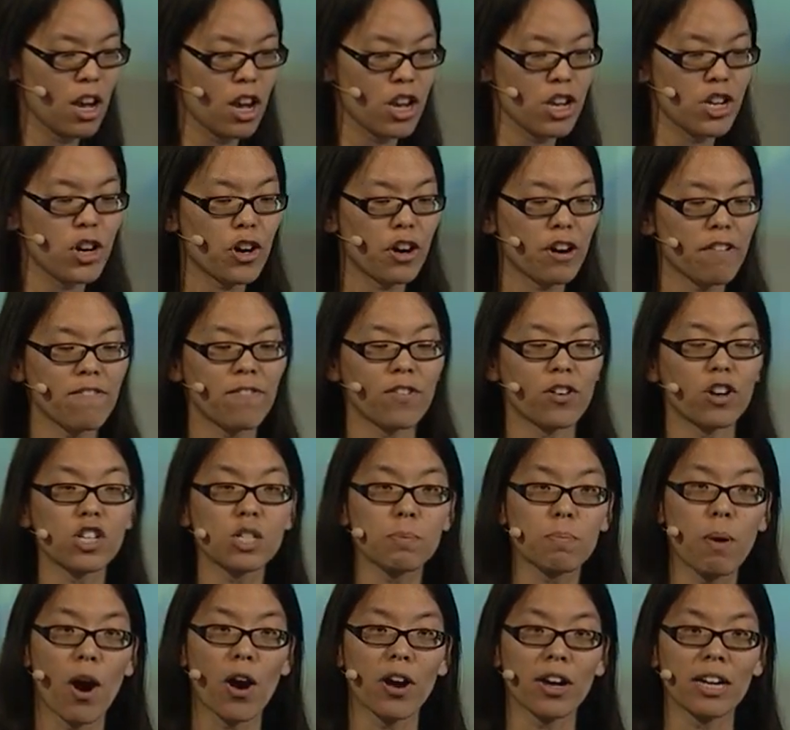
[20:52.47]
Your
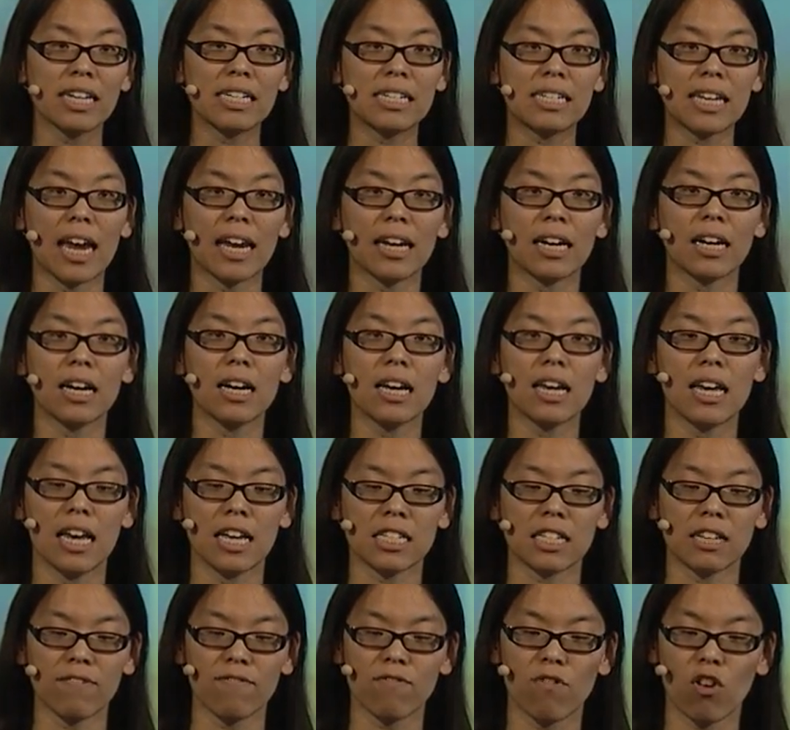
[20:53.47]
first-party data
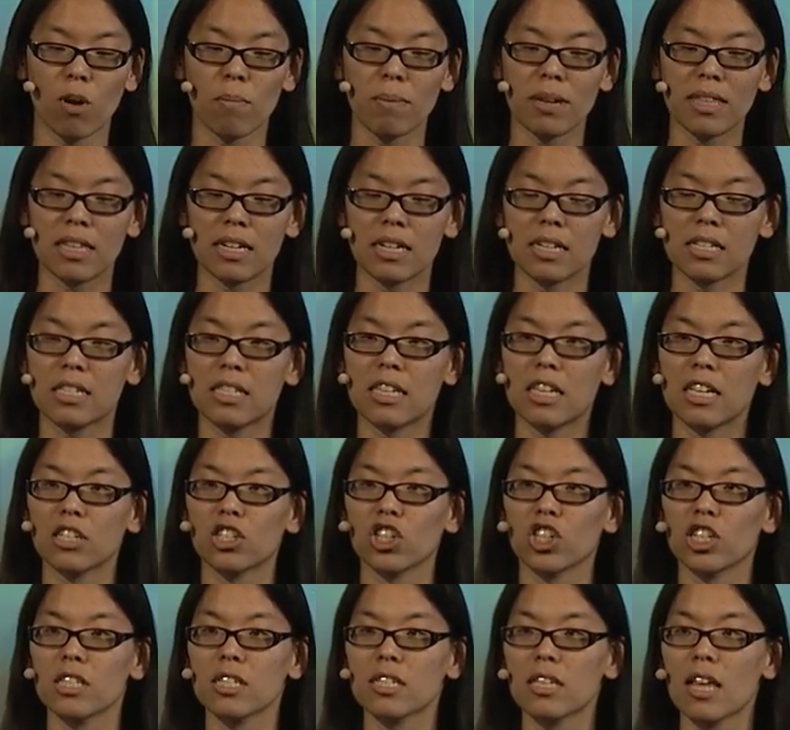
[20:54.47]
is informing the
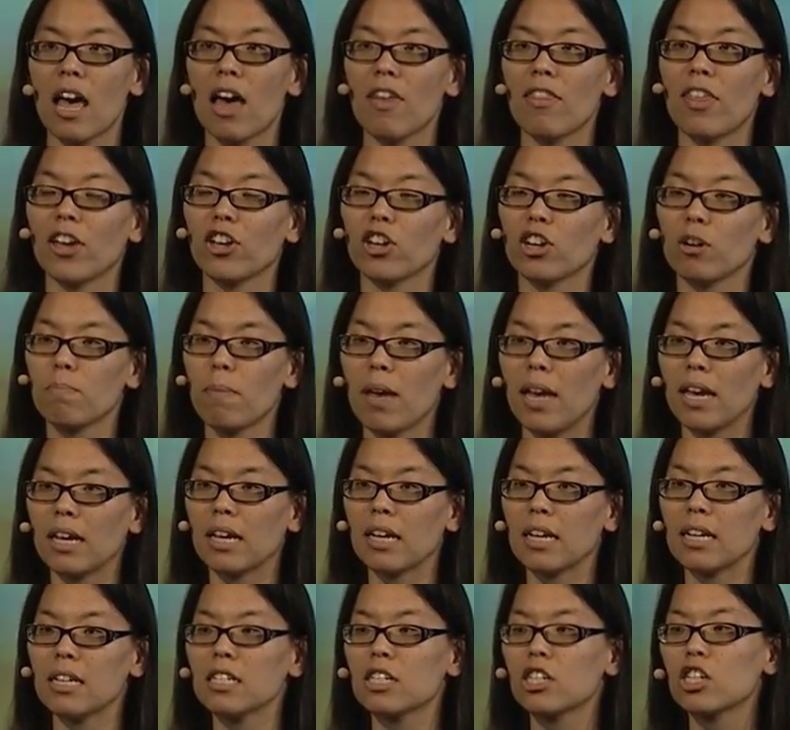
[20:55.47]
decisions that you're
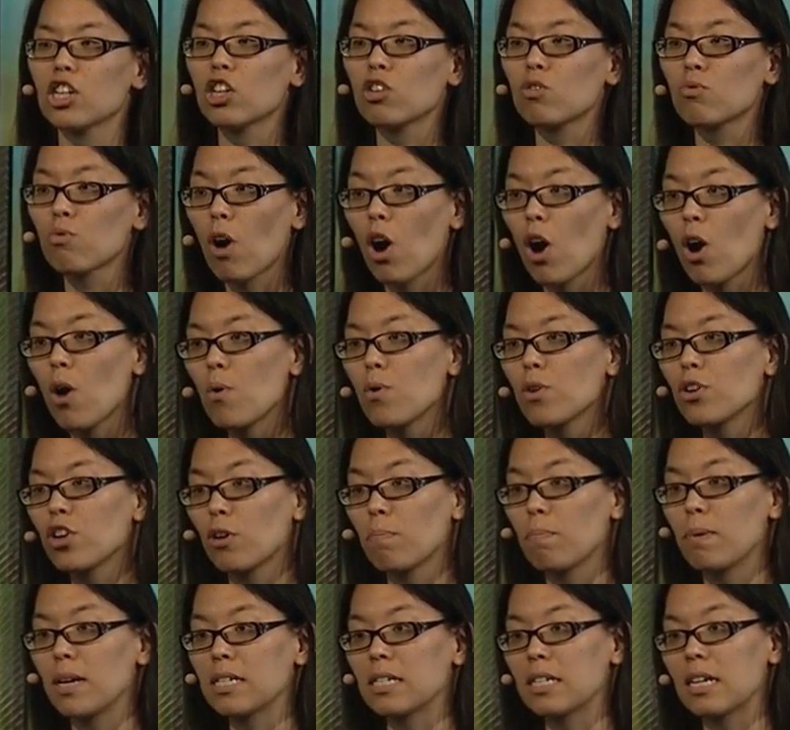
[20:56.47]
making to grow
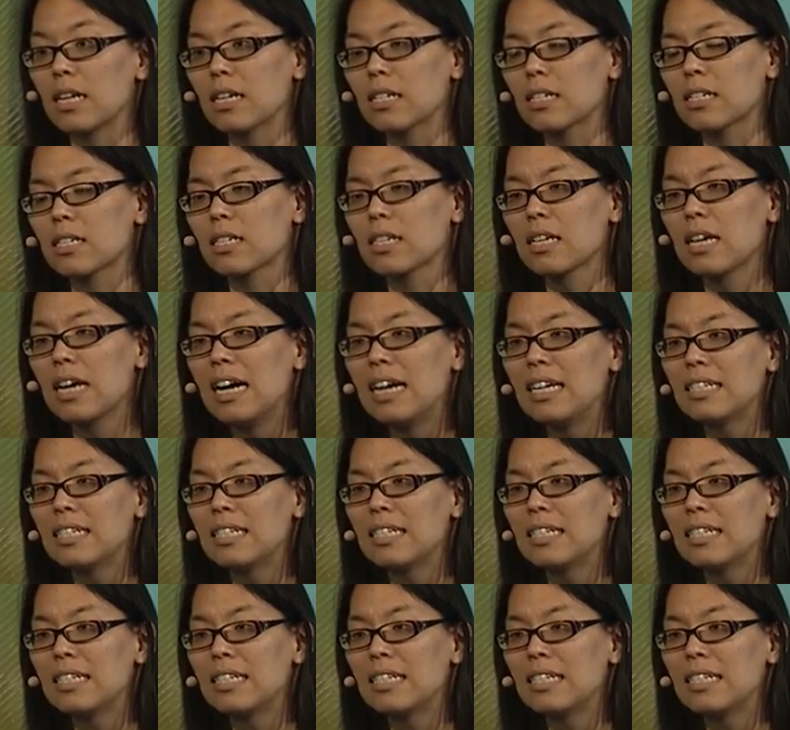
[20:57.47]
your business,